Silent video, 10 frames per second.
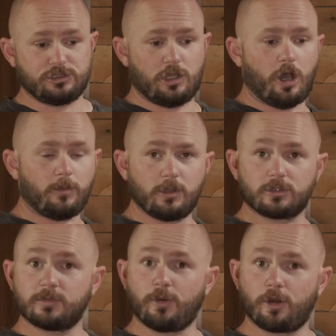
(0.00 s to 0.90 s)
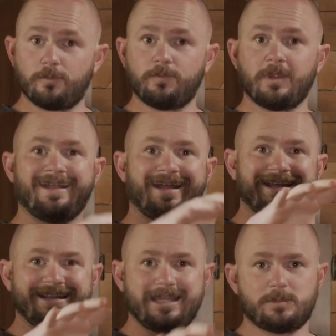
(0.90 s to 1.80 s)
hop along the bottom,
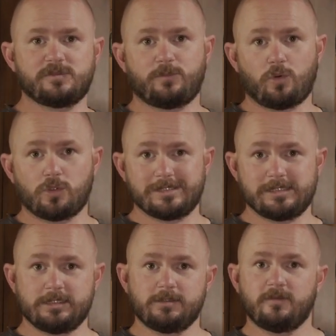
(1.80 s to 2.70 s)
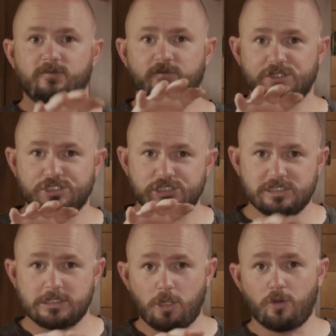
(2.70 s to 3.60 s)
add heaps of pauses in, fish it
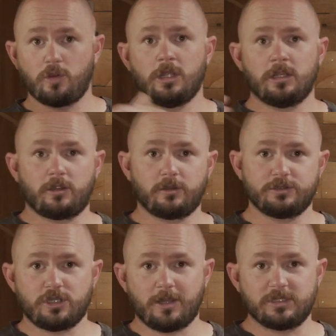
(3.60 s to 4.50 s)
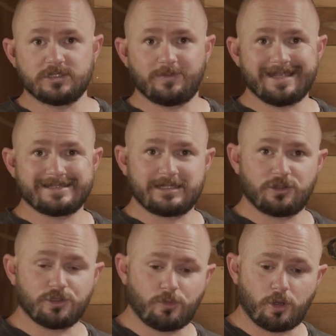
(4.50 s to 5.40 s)
slow. A lot of the time these bass sitting
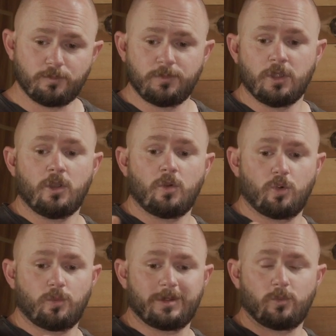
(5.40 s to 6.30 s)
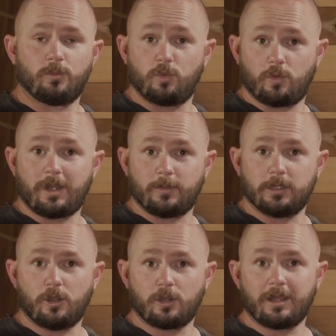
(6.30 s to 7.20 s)
on the bottom will come
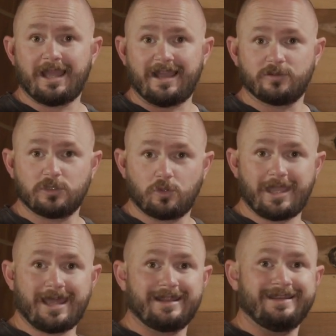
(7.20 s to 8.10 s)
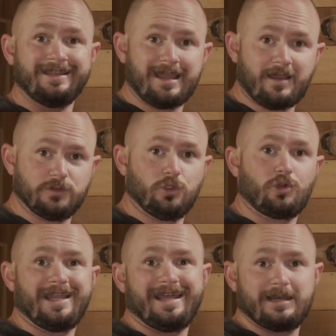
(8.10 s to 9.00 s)
along, have a look at it, have a
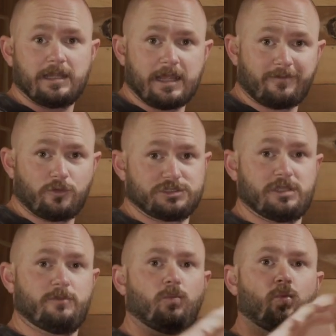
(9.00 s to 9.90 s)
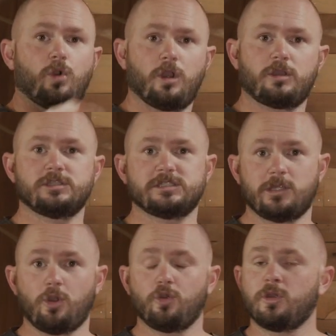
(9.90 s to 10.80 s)
look at it, have a look, so work it
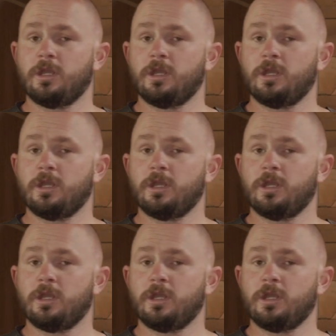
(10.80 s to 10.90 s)
slow,